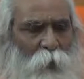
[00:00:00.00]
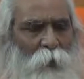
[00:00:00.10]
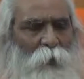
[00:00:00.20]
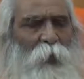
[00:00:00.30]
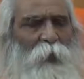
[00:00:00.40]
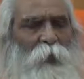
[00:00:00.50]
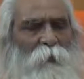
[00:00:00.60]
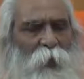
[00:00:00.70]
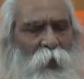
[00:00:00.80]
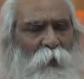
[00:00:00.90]
The
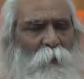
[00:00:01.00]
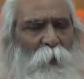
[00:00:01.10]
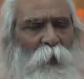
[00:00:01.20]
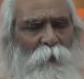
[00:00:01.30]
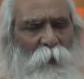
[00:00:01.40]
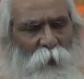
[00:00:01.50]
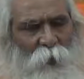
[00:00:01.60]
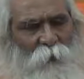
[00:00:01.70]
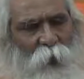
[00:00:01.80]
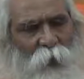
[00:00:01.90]
divine person,
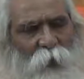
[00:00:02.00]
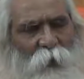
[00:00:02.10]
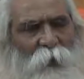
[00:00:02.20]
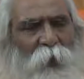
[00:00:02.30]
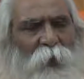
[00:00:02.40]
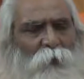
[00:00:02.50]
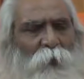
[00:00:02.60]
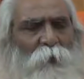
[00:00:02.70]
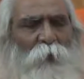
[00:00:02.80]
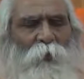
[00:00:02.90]
divine
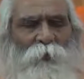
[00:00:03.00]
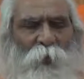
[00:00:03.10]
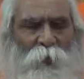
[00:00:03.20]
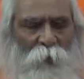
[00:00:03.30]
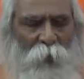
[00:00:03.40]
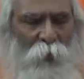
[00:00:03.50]
intellectual person,